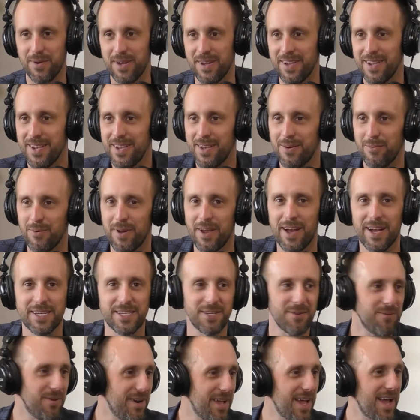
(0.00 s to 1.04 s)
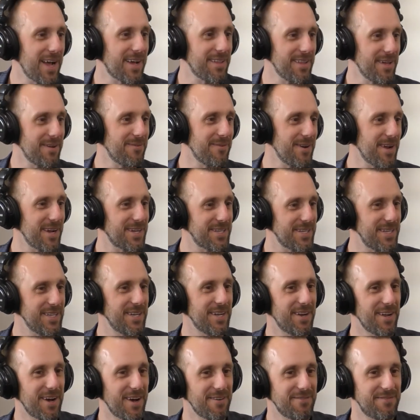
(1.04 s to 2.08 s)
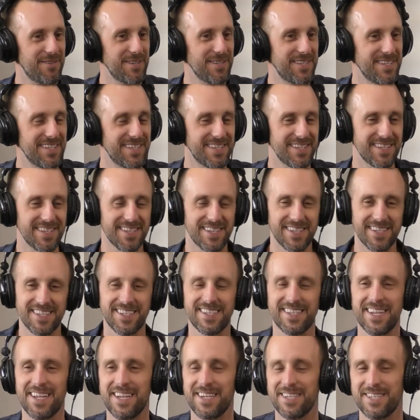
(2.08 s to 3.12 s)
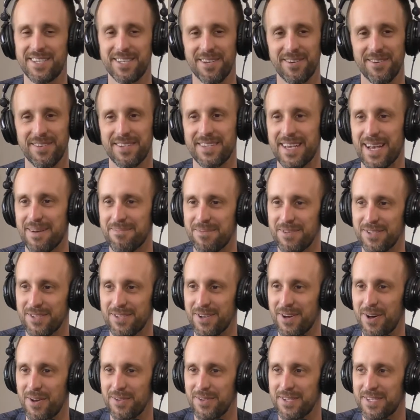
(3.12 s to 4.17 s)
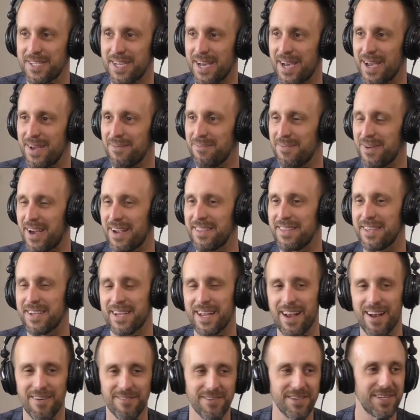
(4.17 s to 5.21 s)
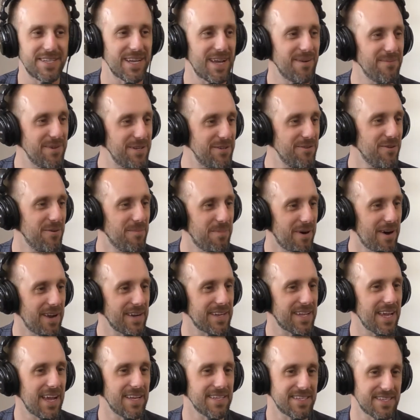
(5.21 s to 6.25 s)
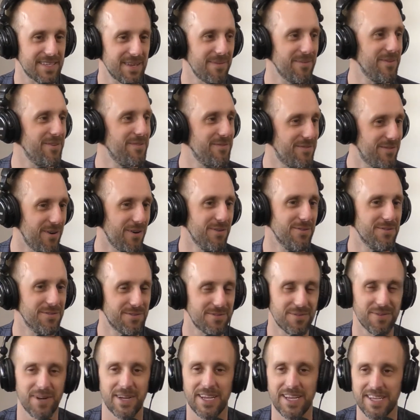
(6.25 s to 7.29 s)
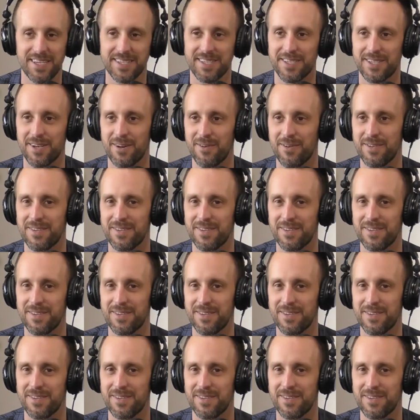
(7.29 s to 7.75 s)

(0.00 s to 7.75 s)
we we actually want to act like we're actually in an office. This isn't a stage, so this happens all the time. I think every time we do a podcast, someone phones rings. So